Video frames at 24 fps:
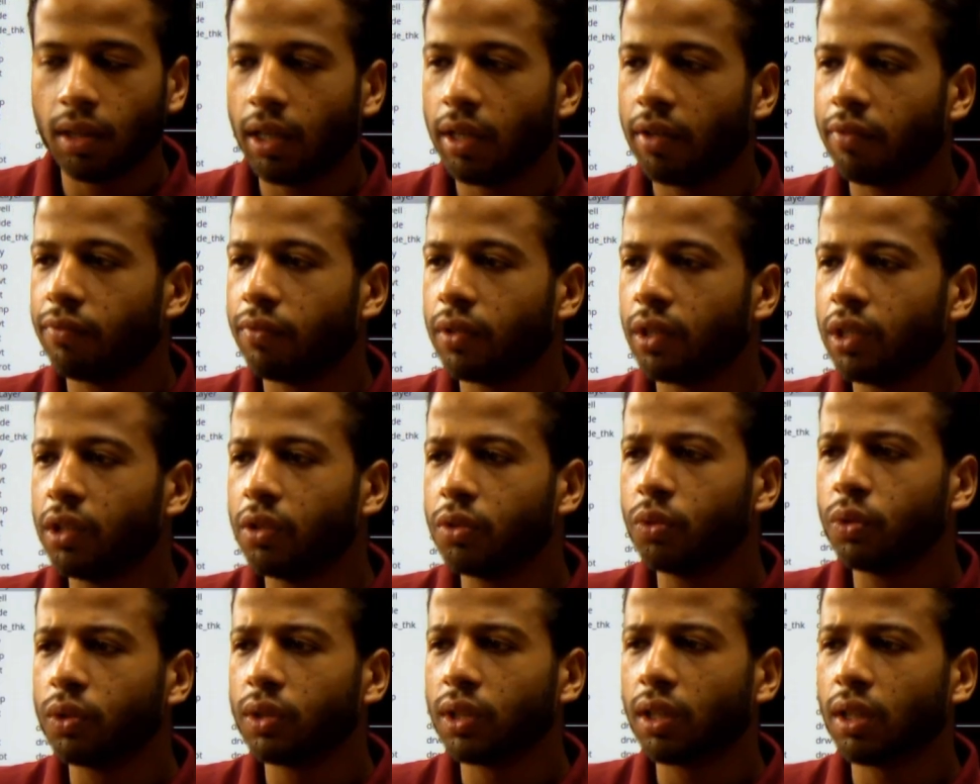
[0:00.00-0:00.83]
If the
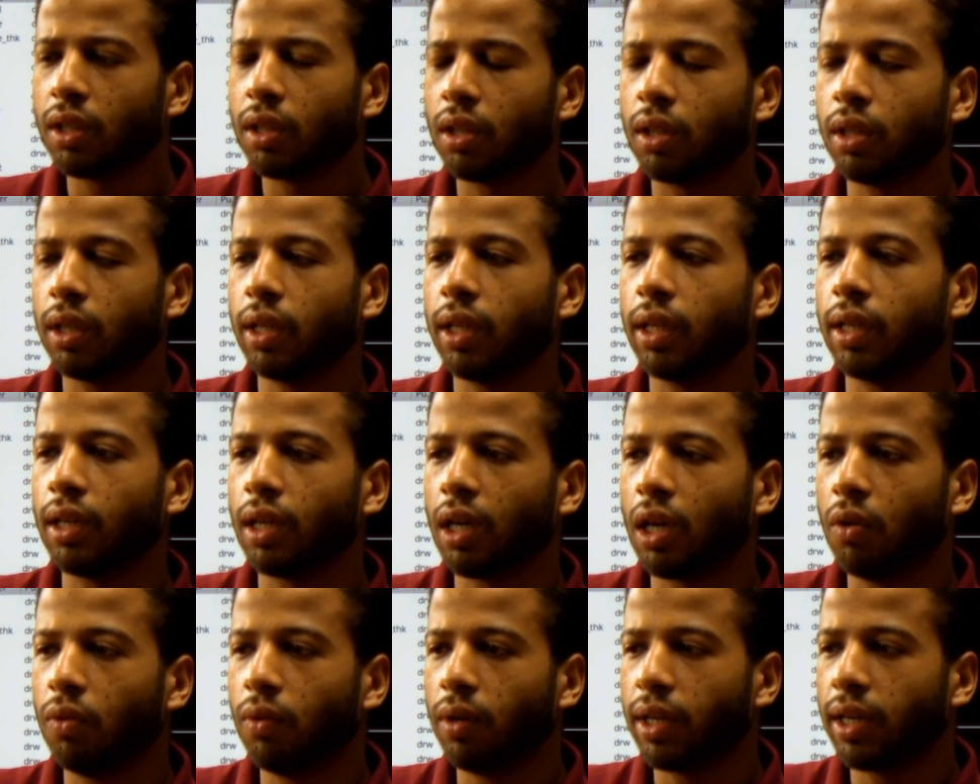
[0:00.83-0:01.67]
user
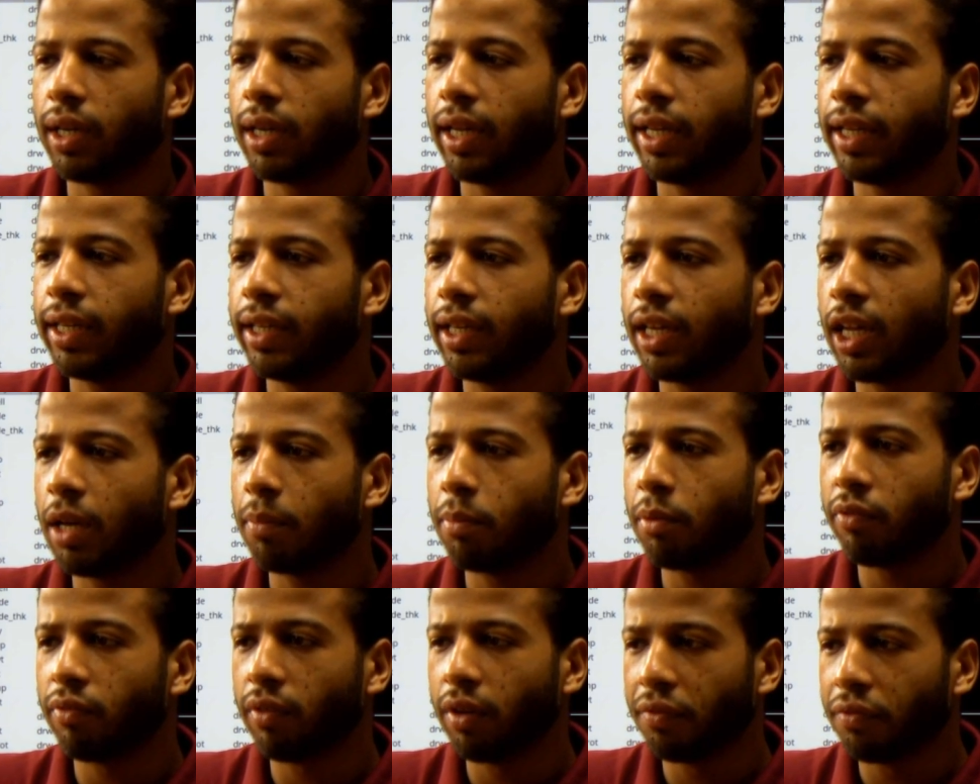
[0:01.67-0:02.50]
encounter any type
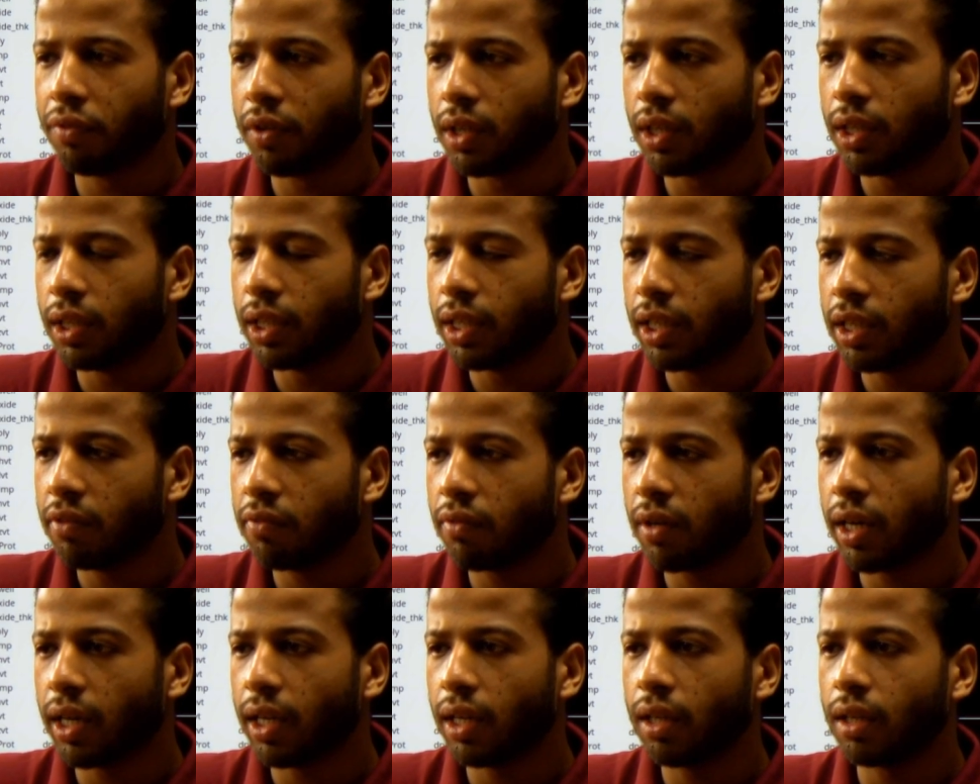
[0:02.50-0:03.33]
of difficulty
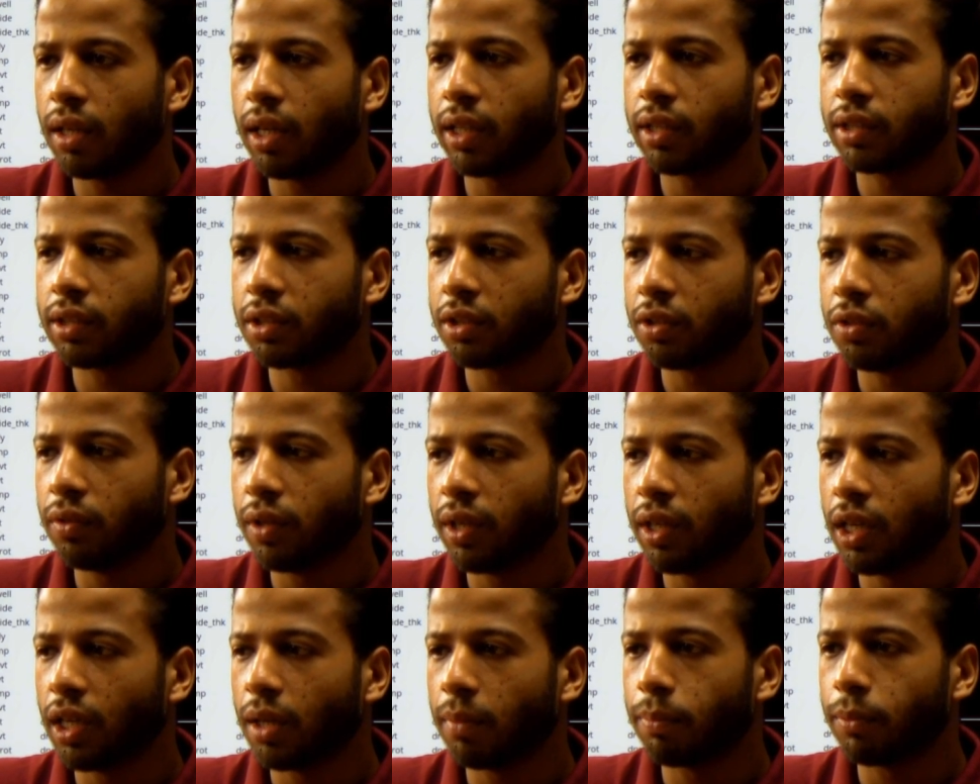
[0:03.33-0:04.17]
while
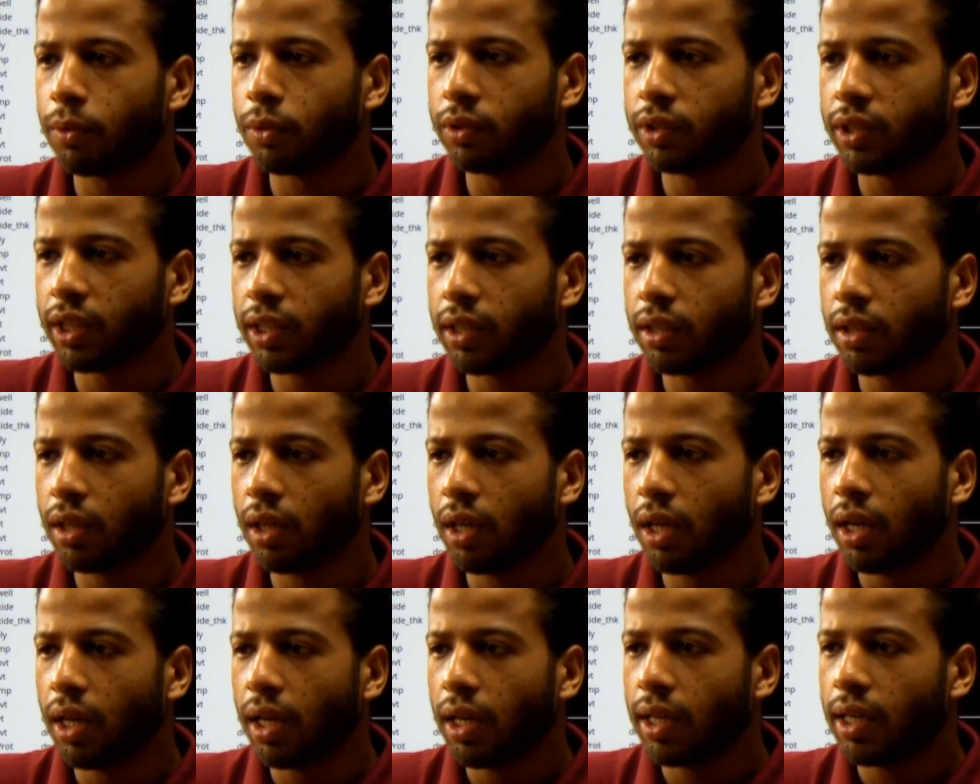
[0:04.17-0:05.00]
executing our project,
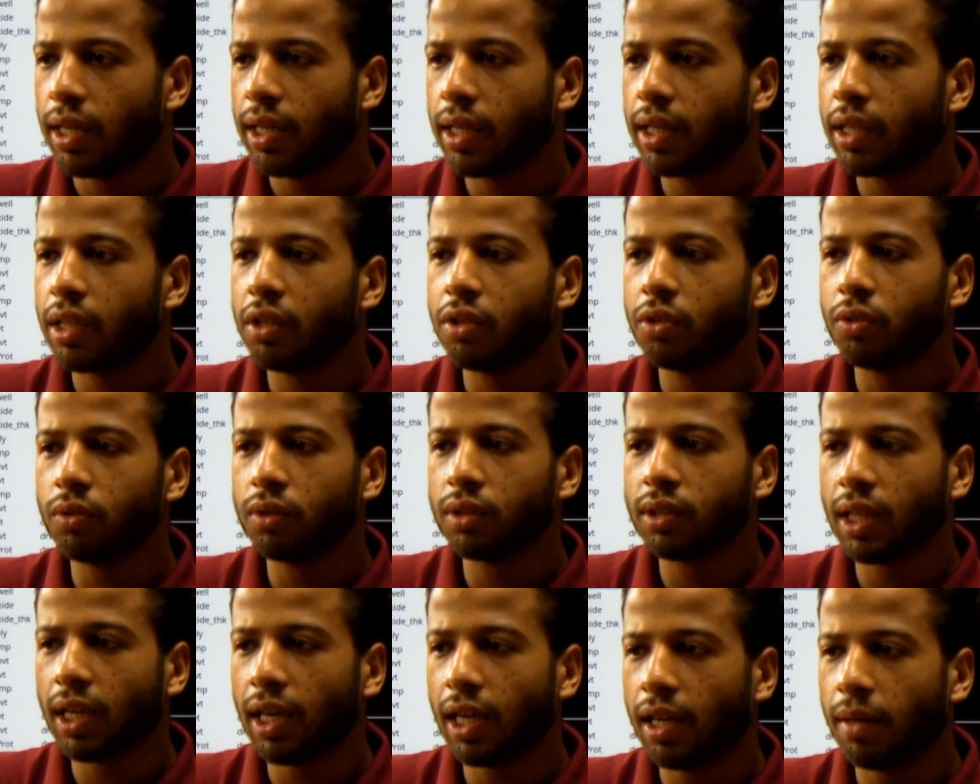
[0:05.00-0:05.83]
he can use
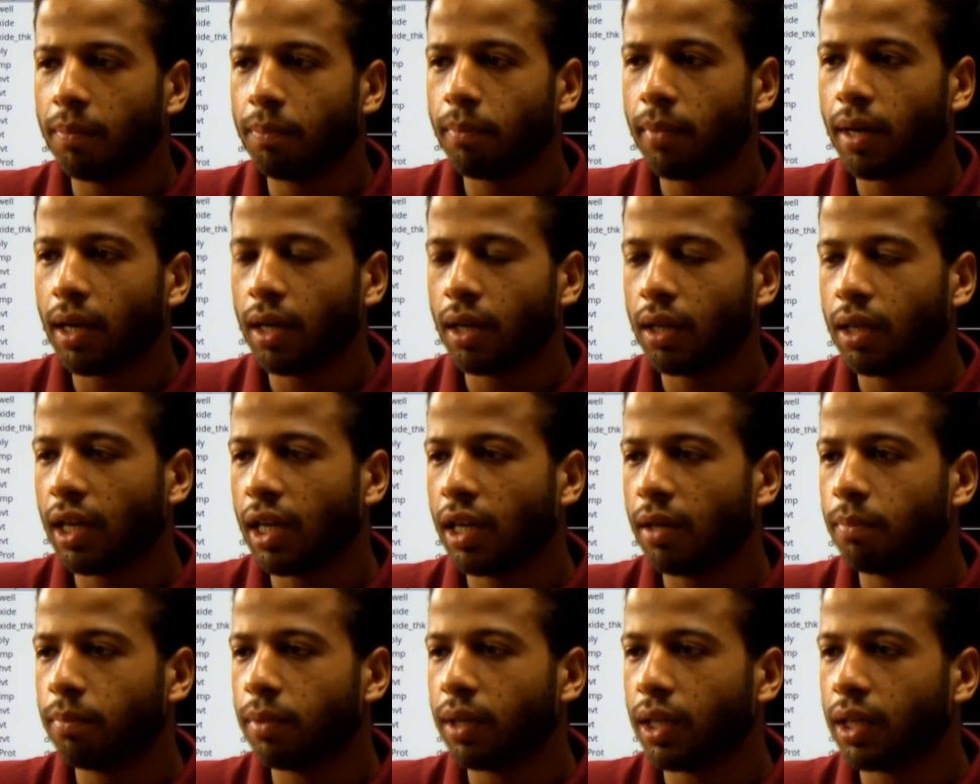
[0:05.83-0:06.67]
the
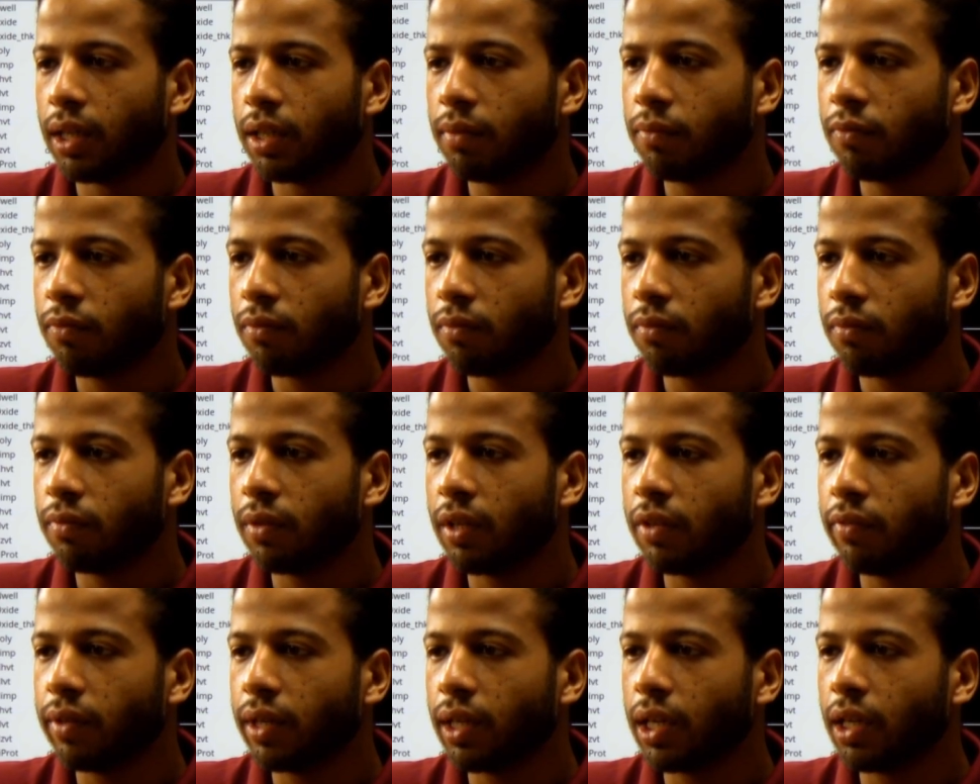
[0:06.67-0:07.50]
help button.
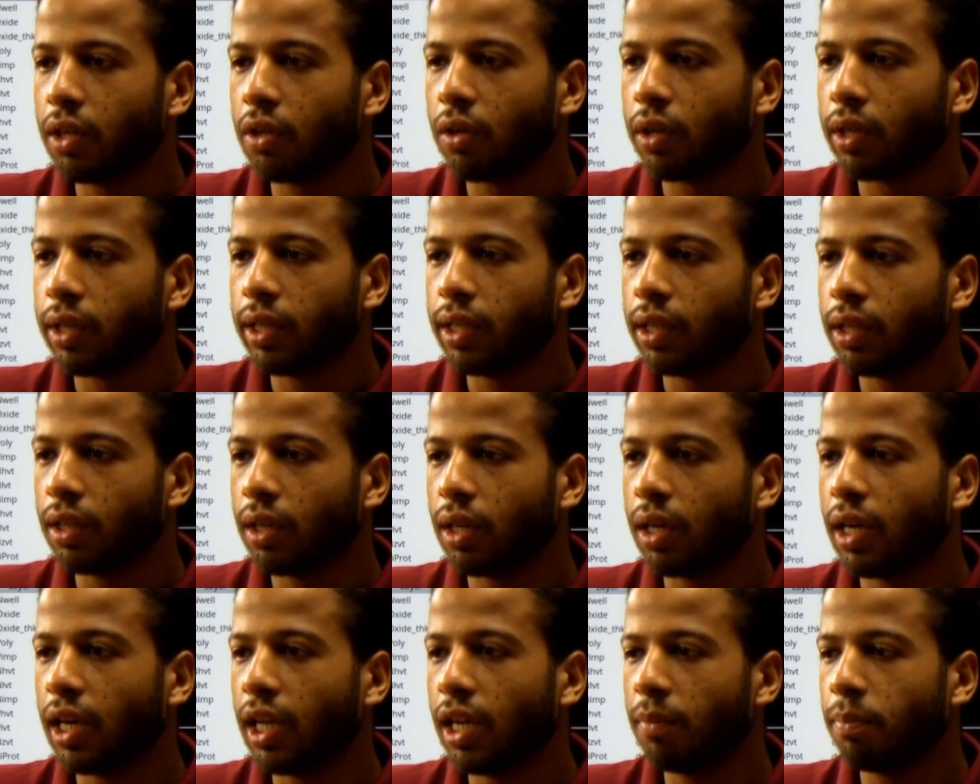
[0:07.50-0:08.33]
When we click on it,
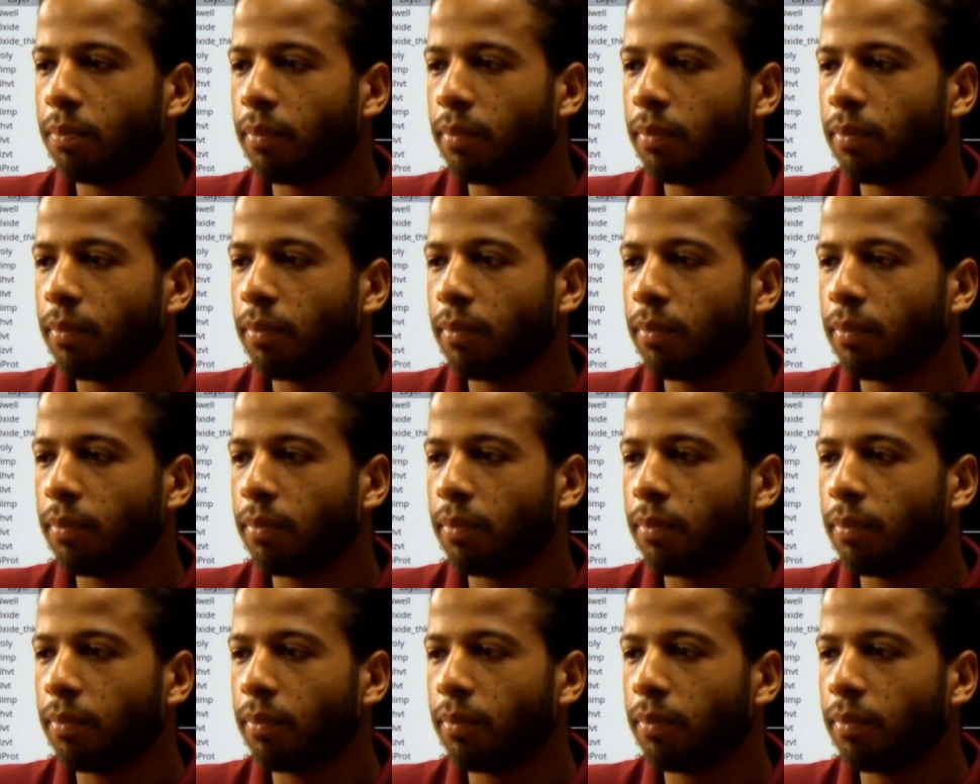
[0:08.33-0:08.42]
a help